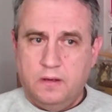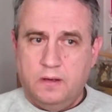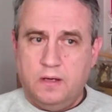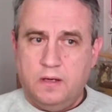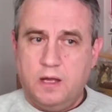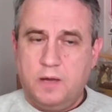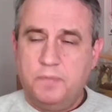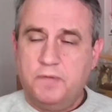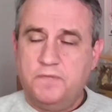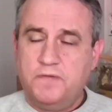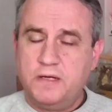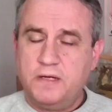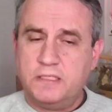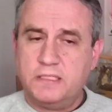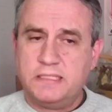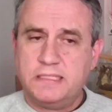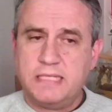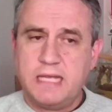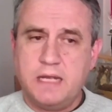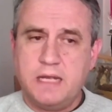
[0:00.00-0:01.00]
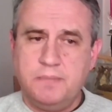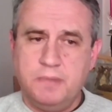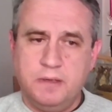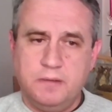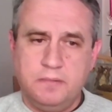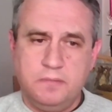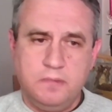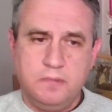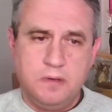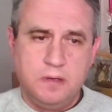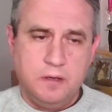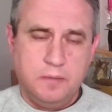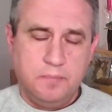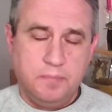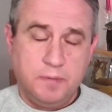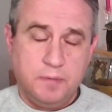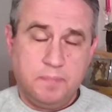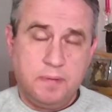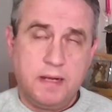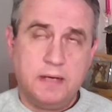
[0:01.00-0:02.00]
Now, Professor Simon
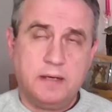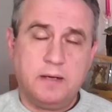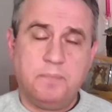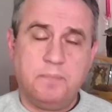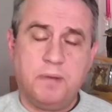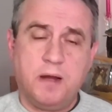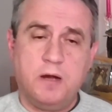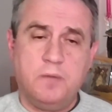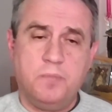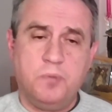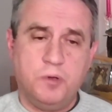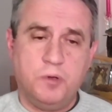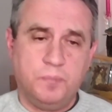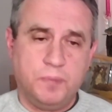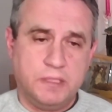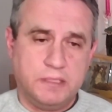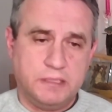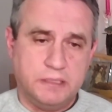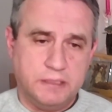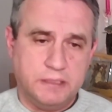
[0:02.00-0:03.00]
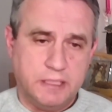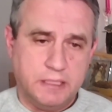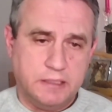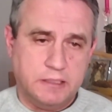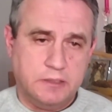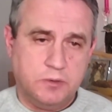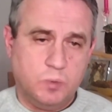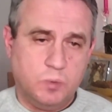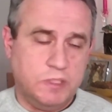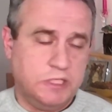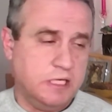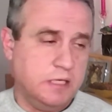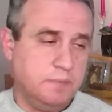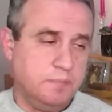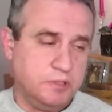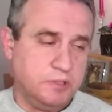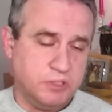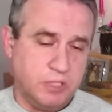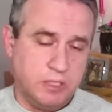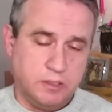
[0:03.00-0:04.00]
prepared a PowerPoint presentation which he
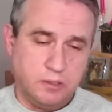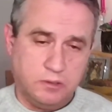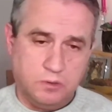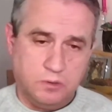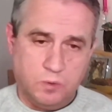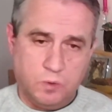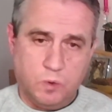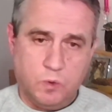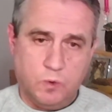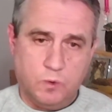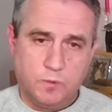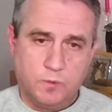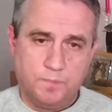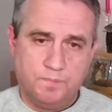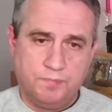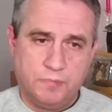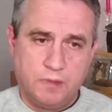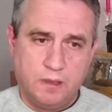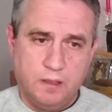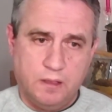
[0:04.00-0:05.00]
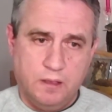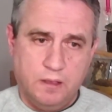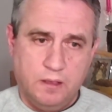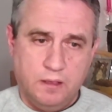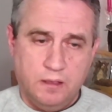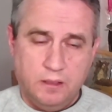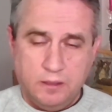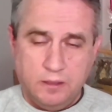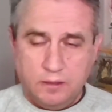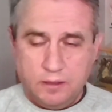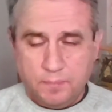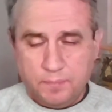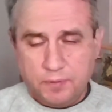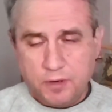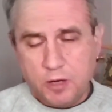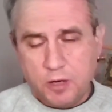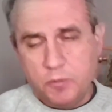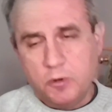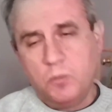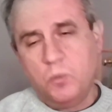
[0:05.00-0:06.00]
presented to court. The
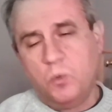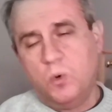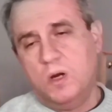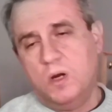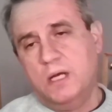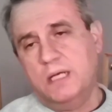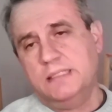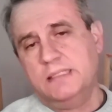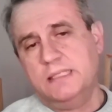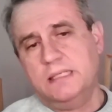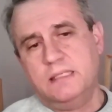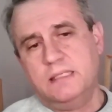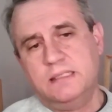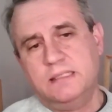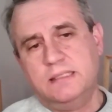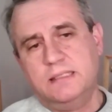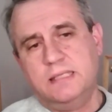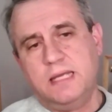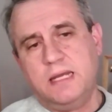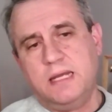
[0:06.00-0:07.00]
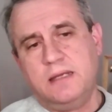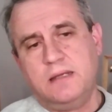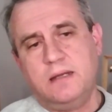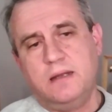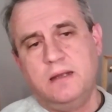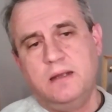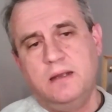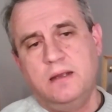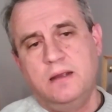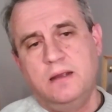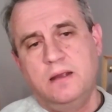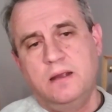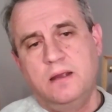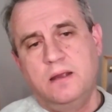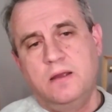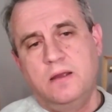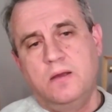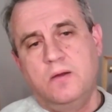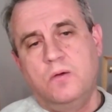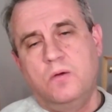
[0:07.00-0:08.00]
problem was that the state
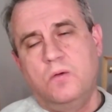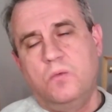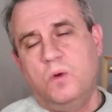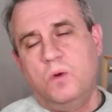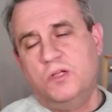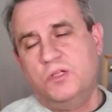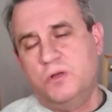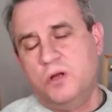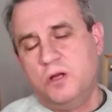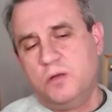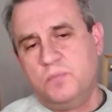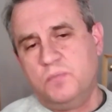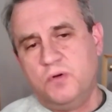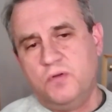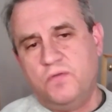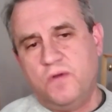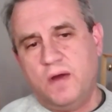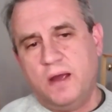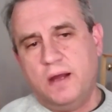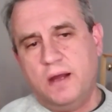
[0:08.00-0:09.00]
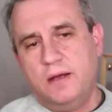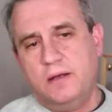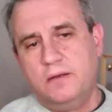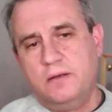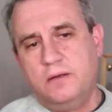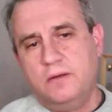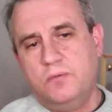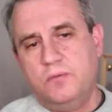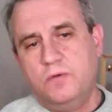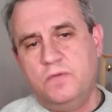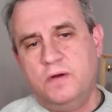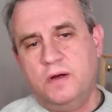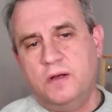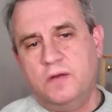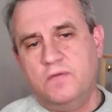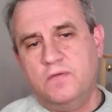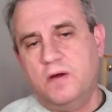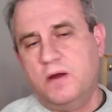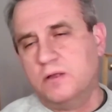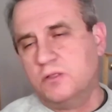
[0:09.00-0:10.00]
was not provided with an
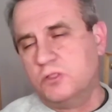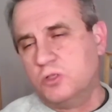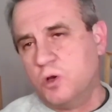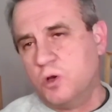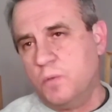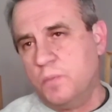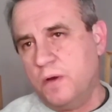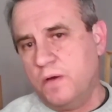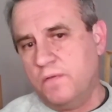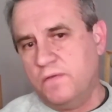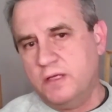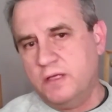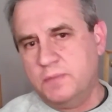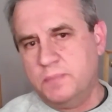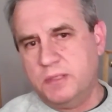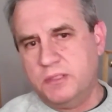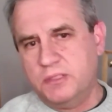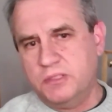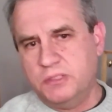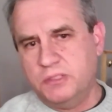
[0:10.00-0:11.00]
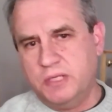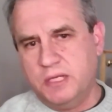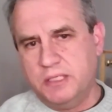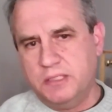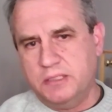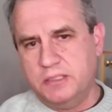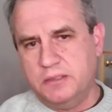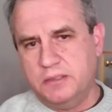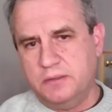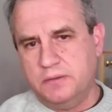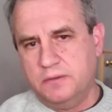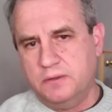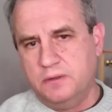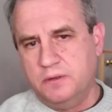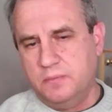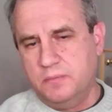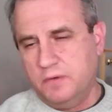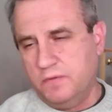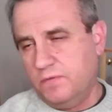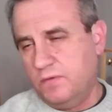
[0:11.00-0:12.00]
advanced copy of this presentation
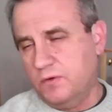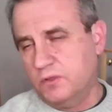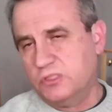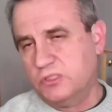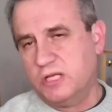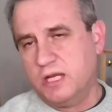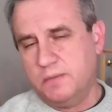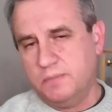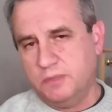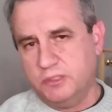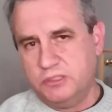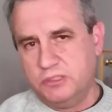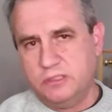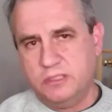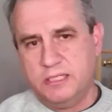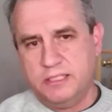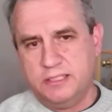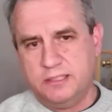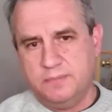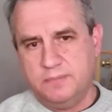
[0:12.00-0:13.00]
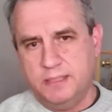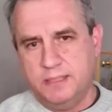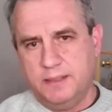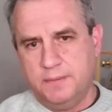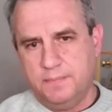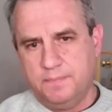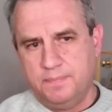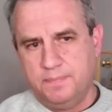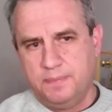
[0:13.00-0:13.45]
before Simon's testimony,